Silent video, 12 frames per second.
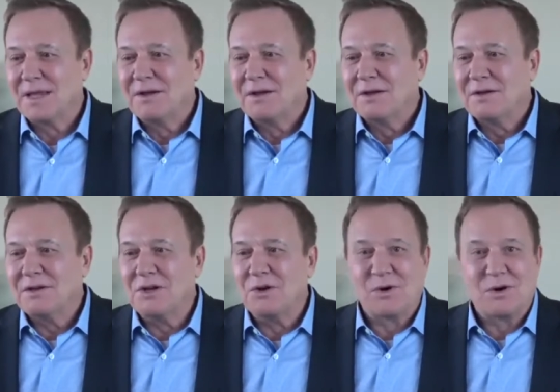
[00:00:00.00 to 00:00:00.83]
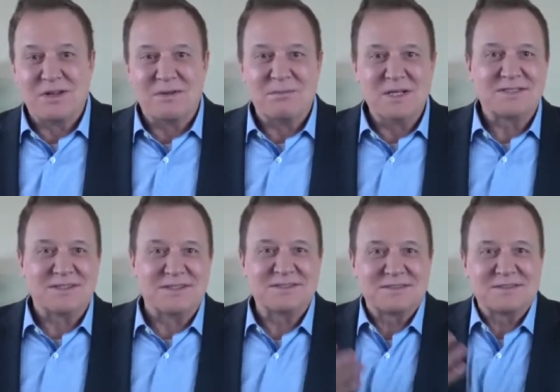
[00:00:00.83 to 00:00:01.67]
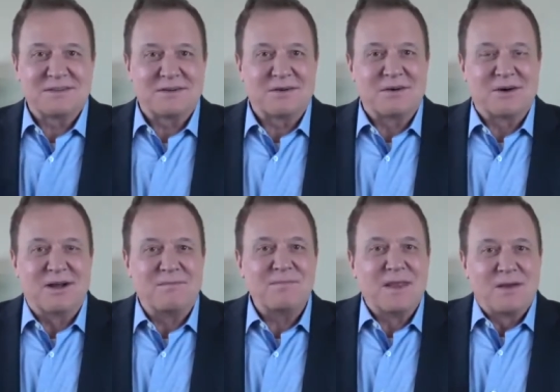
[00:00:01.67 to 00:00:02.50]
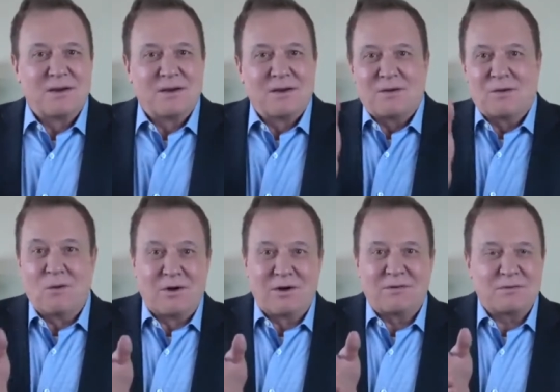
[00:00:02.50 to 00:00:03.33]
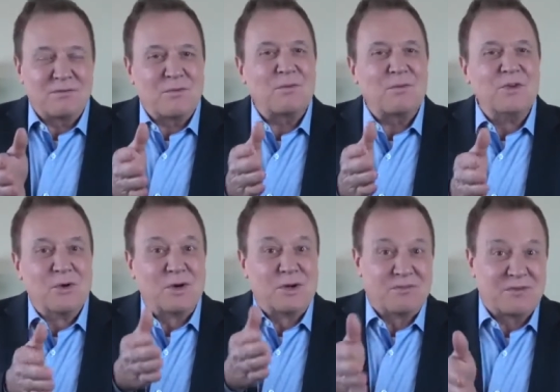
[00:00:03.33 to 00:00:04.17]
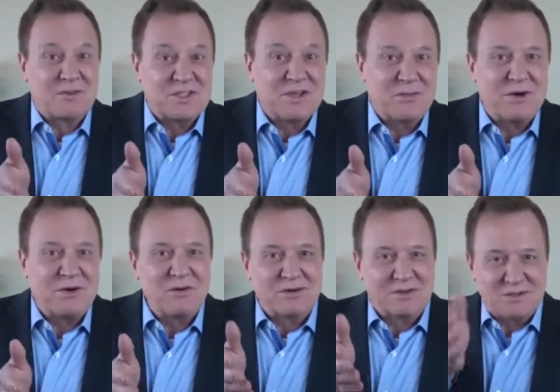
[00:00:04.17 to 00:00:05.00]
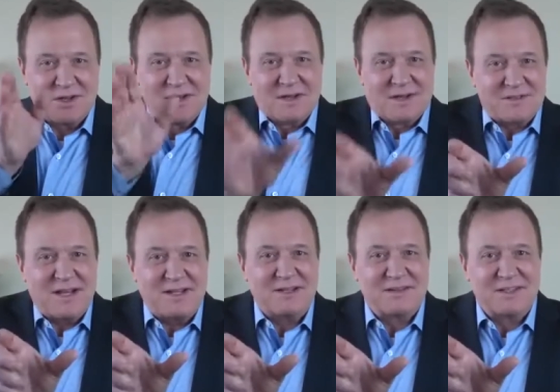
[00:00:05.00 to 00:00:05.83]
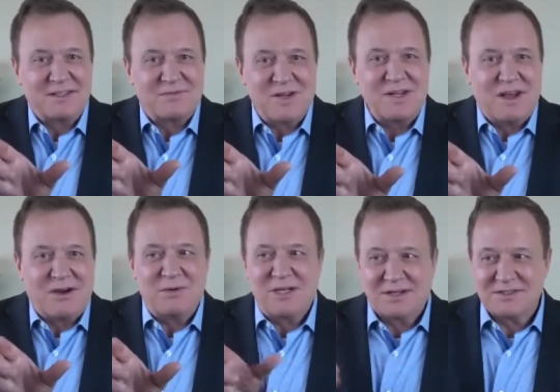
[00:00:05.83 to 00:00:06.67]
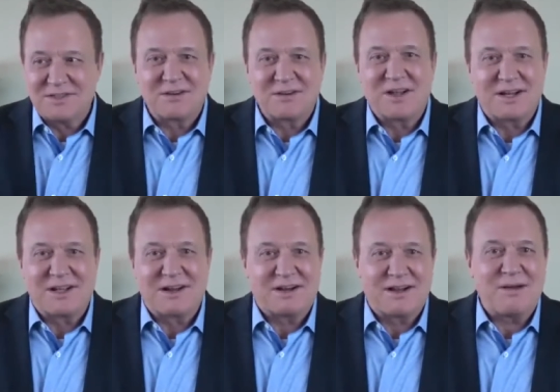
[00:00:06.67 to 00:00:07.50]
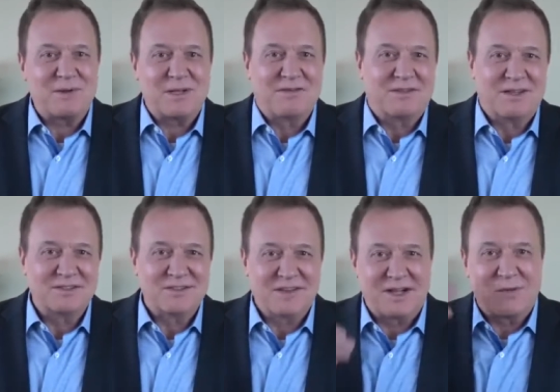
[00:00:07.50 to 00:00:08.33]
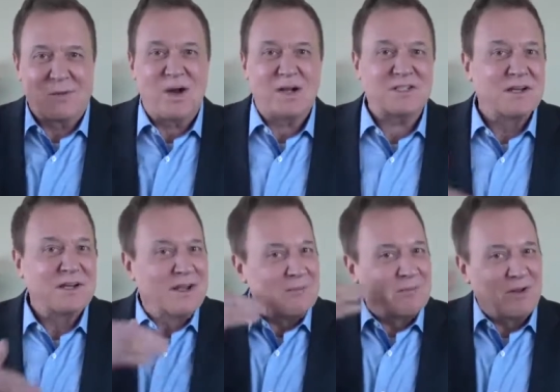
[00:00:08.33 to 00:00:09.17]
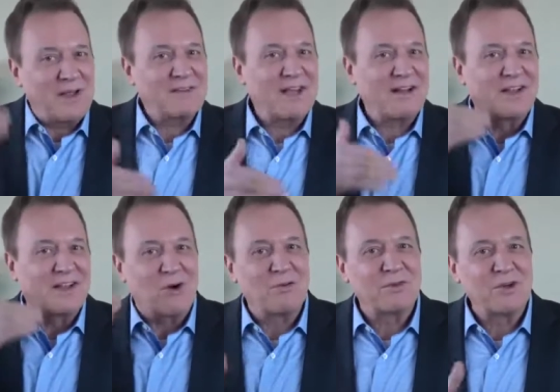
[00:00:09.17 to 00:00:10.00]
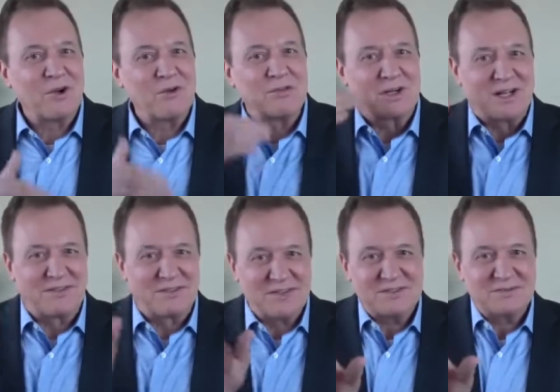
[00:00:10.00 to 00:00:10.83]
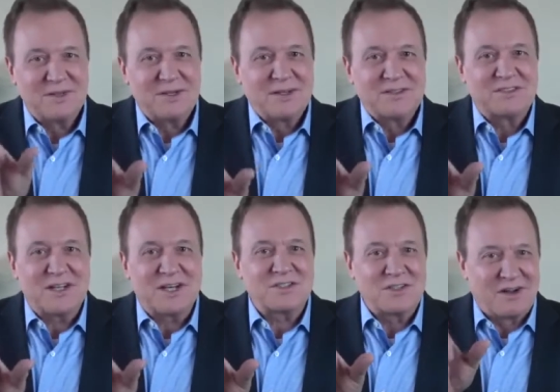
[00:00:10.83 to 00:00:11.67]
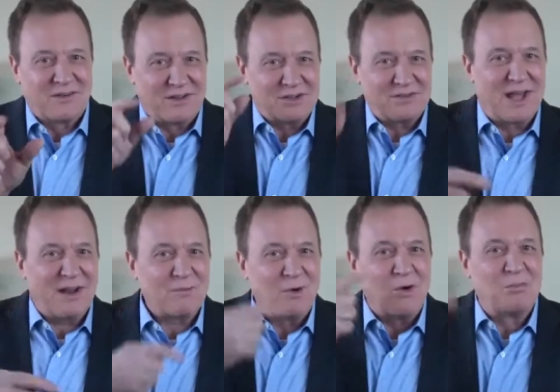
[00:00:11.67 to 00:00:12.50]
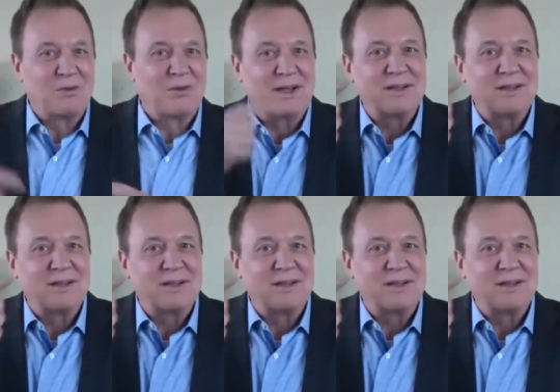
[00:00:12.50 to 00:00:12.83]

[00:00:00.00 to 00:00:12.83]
newer in the business or newer to for sale by owners, taking this video, because they're going to get a copy of this and they can watch it, playing that like over and over again, this section of it, that role play